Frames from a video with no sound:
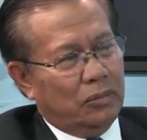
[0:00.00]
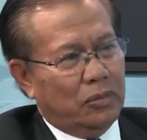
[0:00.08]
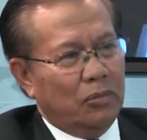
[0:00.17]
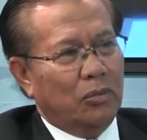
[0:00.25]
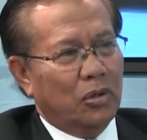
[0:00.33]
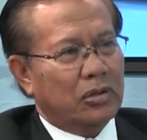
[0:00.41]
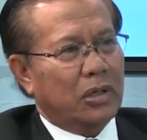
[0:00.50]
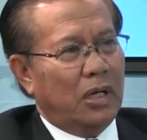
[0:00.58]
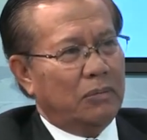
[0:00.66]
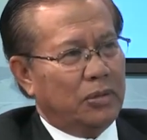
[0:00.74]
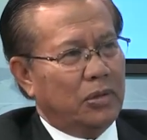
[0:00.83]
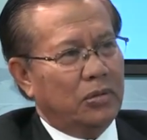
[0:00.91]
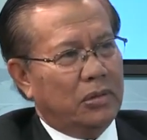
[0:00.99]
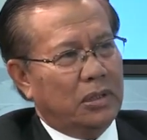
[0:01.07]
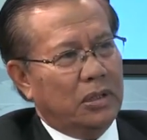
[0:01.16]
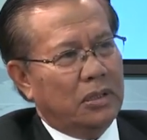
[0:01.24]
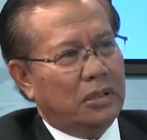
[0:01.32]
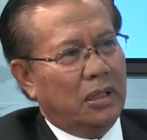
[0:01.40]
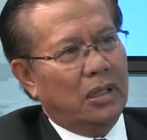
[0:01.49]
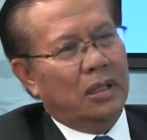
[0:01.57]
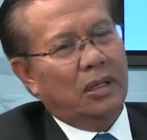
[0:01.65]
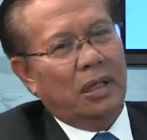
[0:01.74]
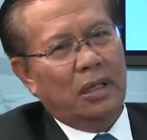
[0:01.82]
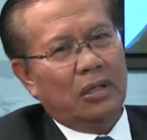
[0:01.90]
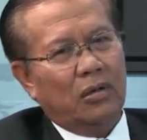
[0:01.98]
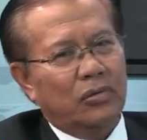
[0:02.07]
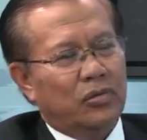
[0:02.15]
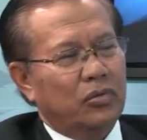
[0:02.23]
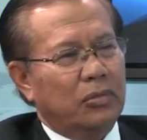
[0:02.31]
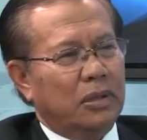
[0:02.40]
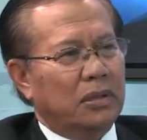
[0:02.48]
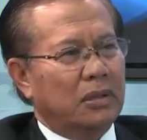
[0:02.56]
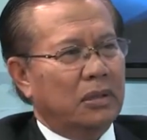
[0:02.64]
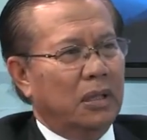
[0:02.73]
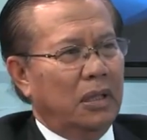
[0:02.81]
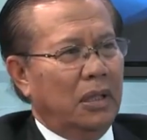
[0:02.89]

to both side producers and and consumers